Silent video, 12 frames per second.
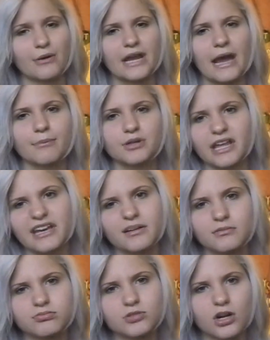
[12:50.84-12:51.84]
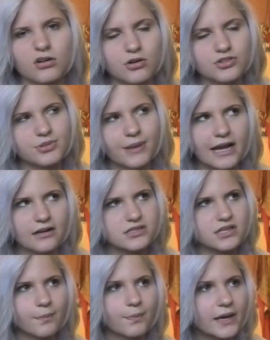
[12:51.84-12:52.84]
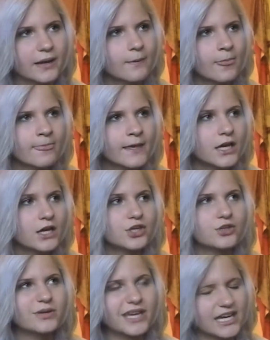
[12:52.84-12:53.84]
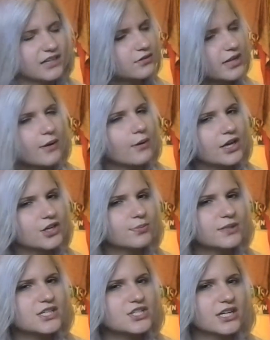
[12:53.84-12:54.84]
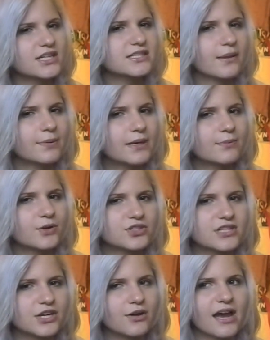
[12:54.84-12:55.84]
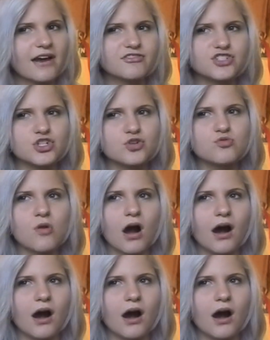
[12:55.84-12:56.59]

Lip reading: cap or like a grocery bag or something. You can do that while you're bleaching it. Some people say you have to.